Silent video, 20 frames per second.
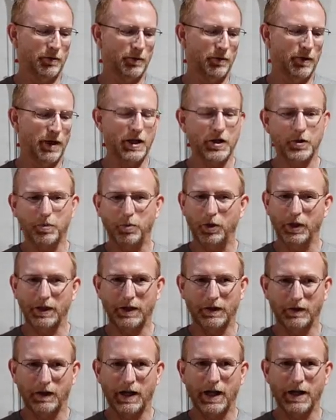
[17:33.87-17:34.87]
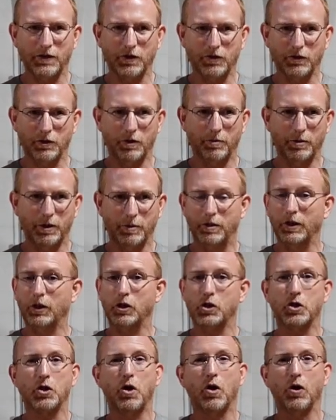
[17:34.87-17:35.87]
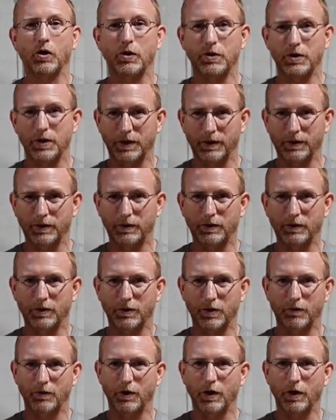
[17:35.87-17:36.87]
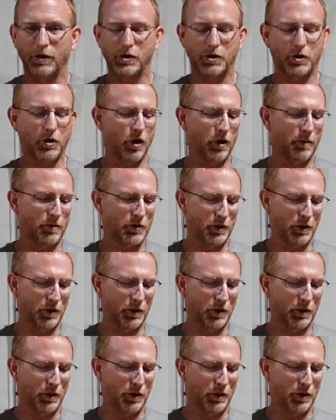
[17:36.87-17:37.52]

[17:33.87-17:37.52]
whereas plate glass is going to be big shards and you know it's very sharp.